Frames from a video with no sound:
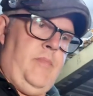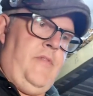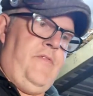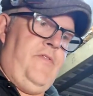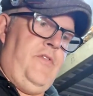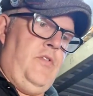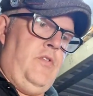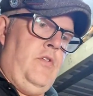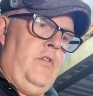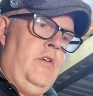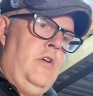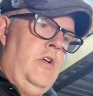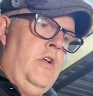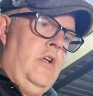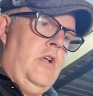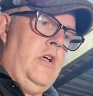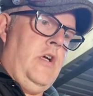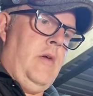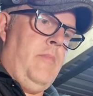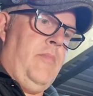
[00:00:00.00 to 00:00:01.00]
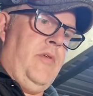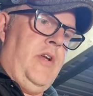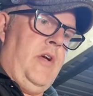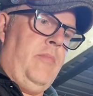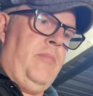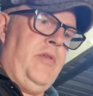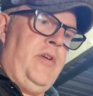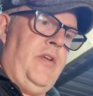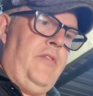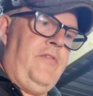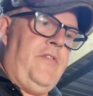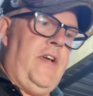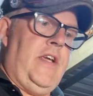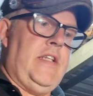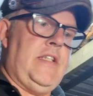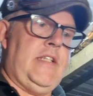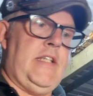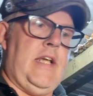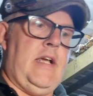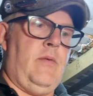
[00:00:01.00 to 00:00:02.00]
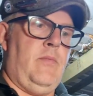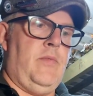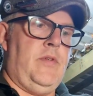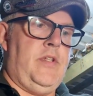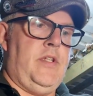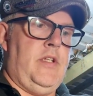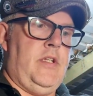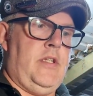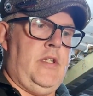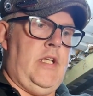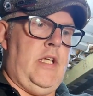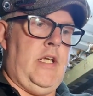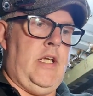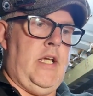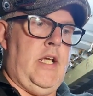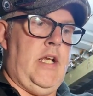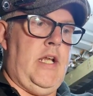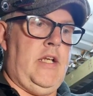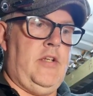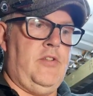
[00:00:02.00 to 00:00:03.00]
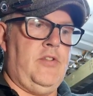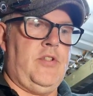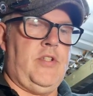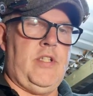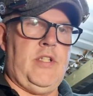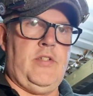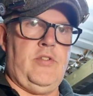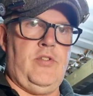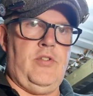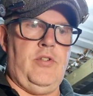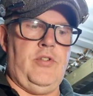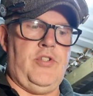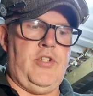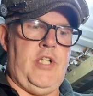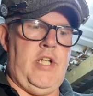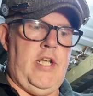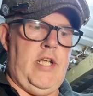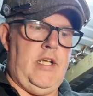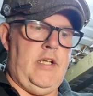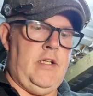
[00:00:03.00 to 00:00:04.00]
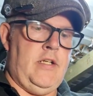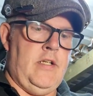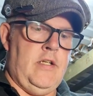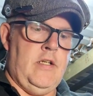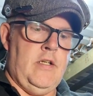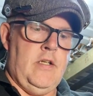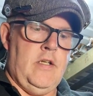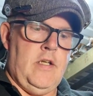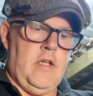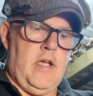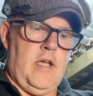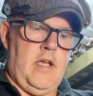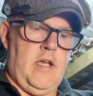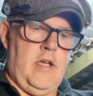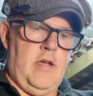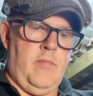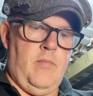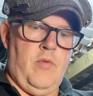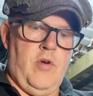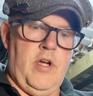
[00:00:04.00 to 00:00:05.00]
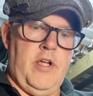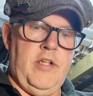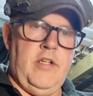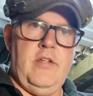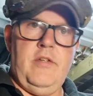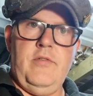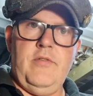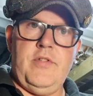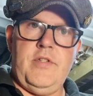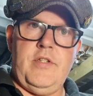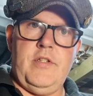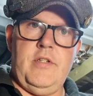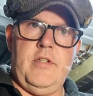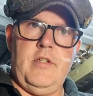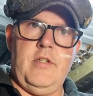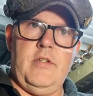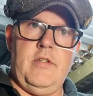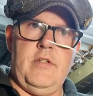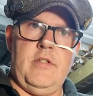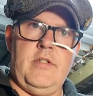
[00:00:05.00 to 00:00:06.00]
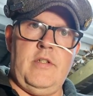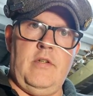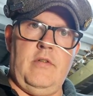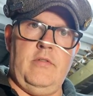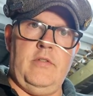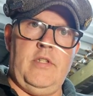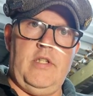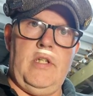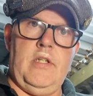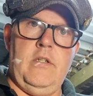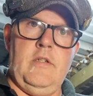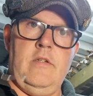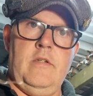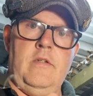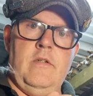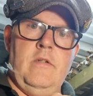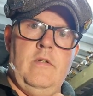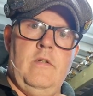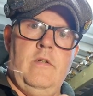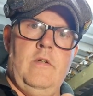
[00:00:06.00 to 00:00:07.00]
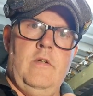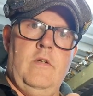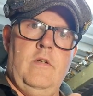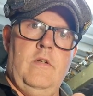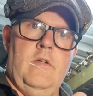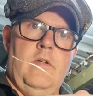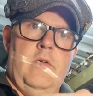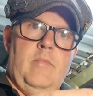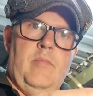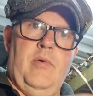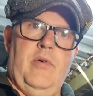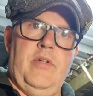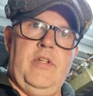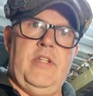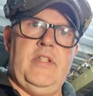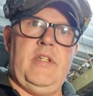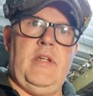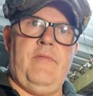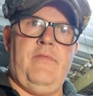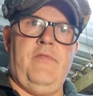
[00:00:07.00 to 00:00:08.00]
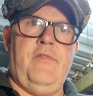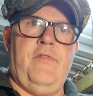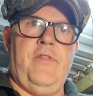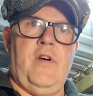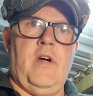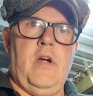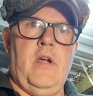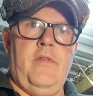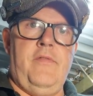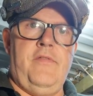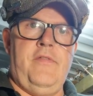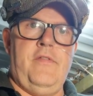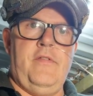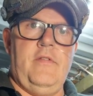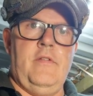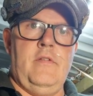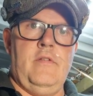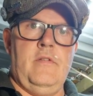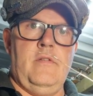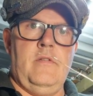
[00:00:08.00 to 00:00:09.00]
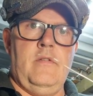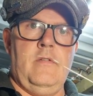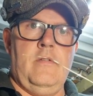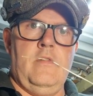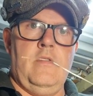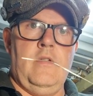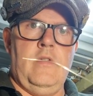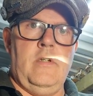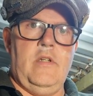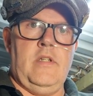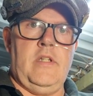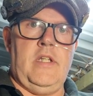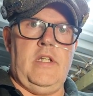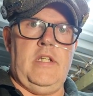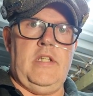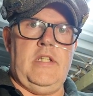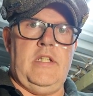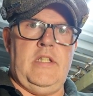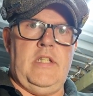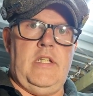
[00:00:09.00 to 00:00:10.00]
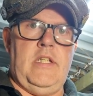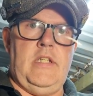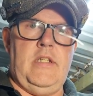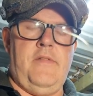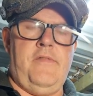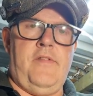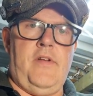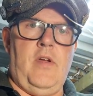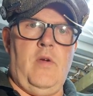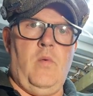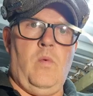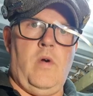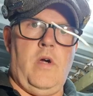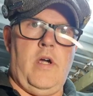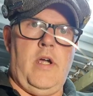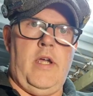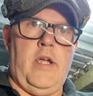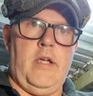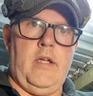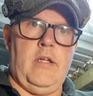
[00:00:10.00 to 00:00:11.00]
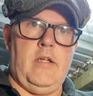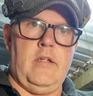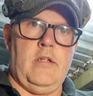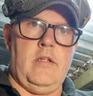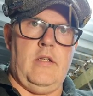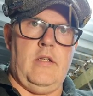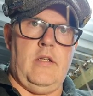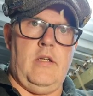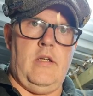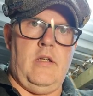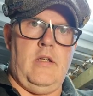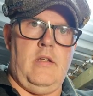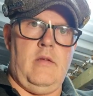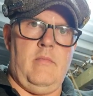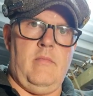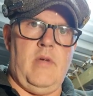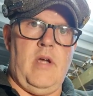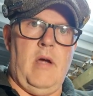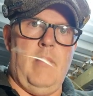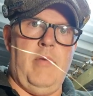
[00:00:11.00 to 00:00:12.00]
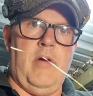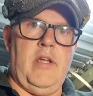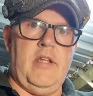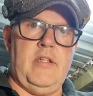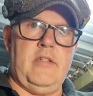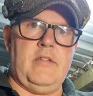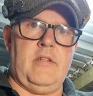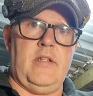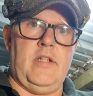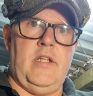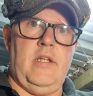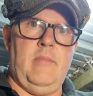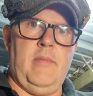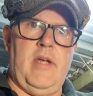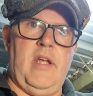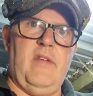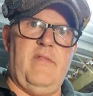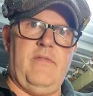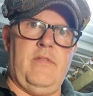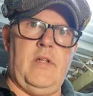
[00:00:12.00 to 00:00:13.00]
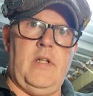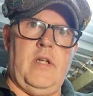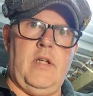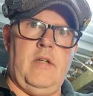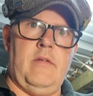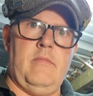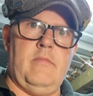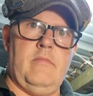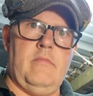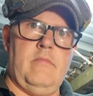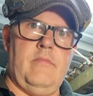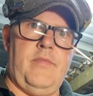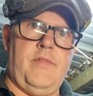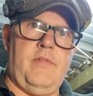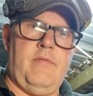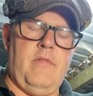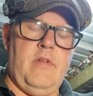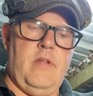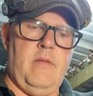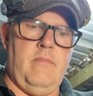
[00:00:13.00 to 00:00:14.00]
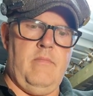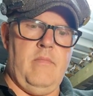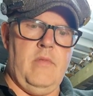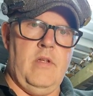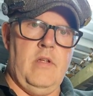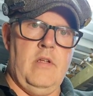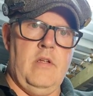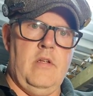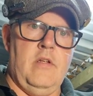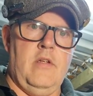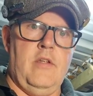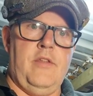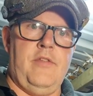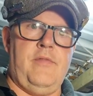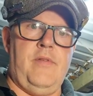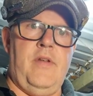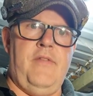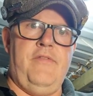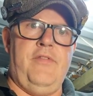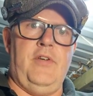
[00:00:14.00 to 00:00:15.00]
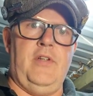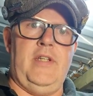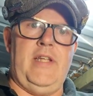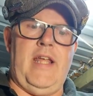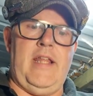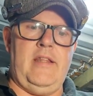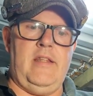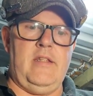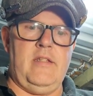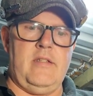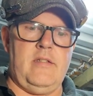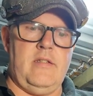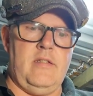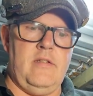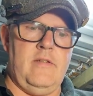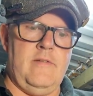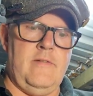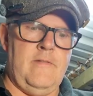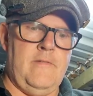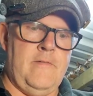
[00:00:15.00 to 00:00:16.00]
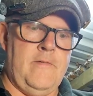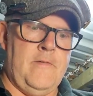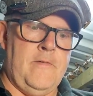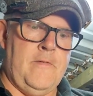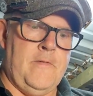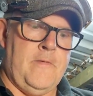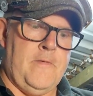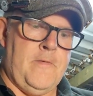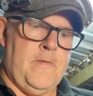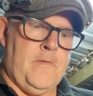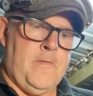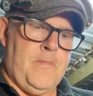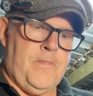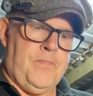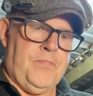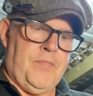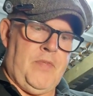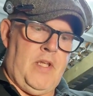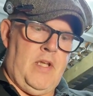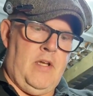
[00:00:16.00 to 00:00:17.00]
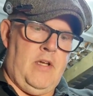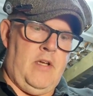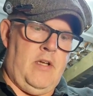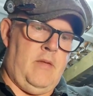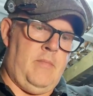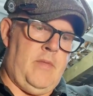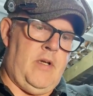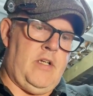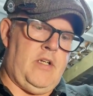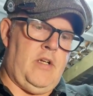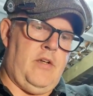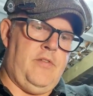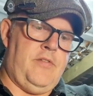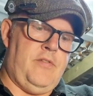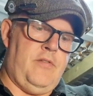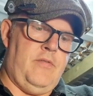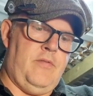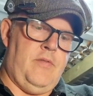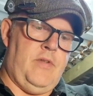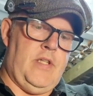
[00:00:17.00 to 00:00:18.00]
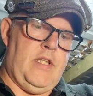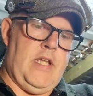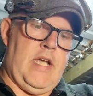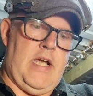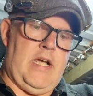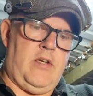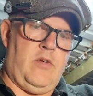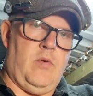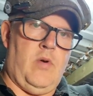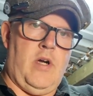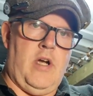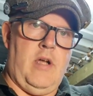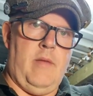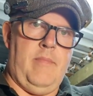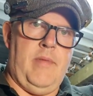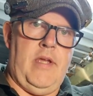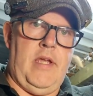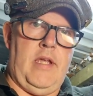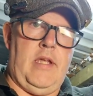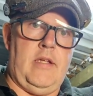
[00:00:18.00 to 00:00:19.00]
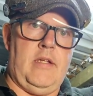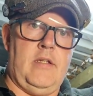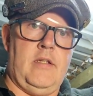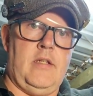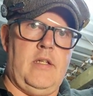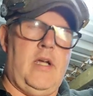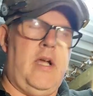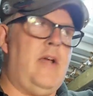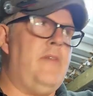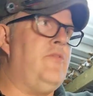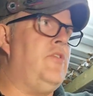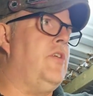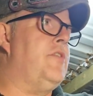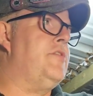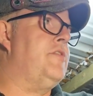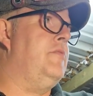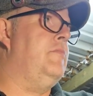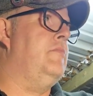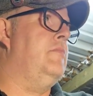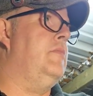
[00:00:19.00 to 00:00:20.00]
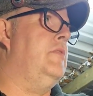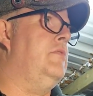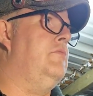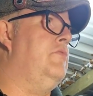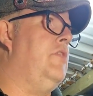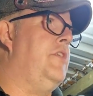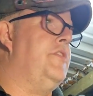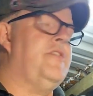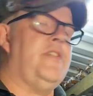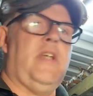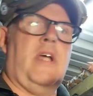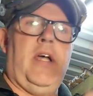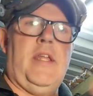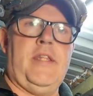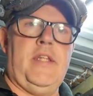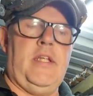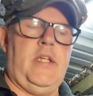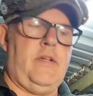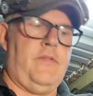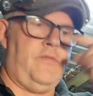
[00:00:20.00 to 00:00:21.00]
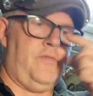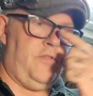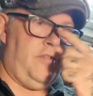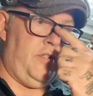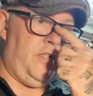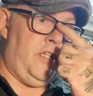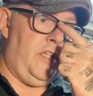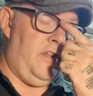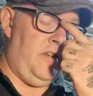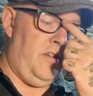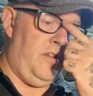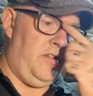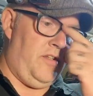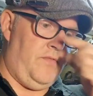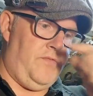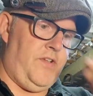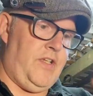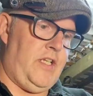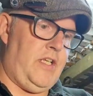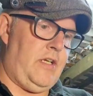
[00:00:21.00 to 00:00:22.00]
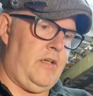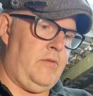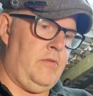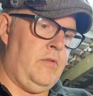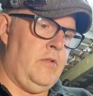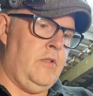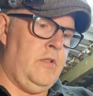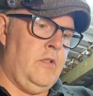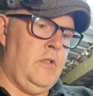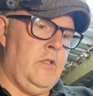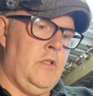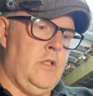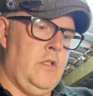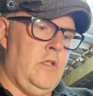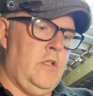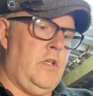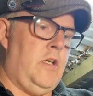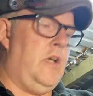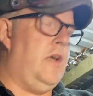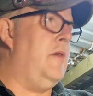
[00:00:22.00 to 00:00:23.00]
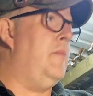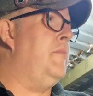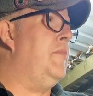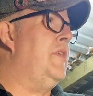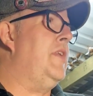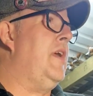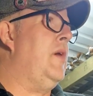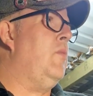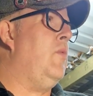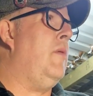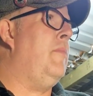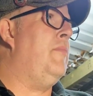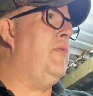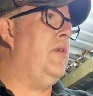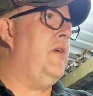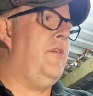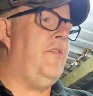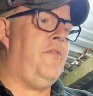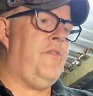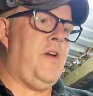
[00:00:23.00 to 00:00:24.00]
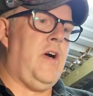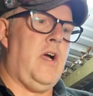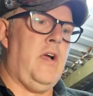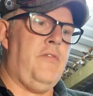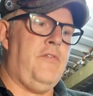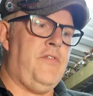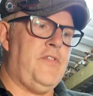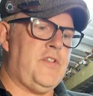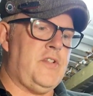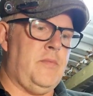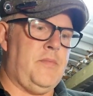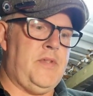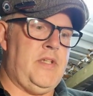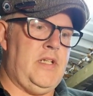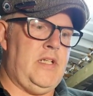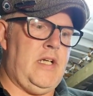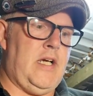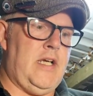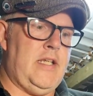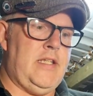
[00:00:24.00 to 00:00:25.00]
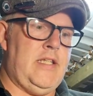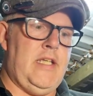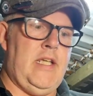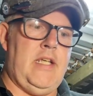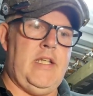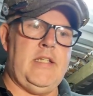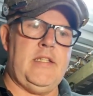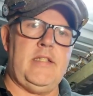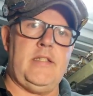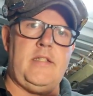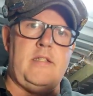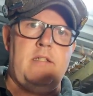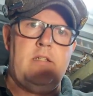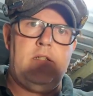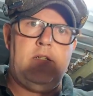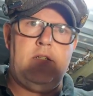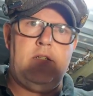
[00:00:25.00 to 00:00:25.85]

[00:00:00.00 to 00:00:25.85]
before, but I'll put it face down with the thing and then just touch it in. What I use to solder, 0.75, I think this is easy flow wire. I buy this on eBay for like three foot lengths. I go through that quite a bit. I've got some rods that I think I've done in another video, but they're 1.5. For something like this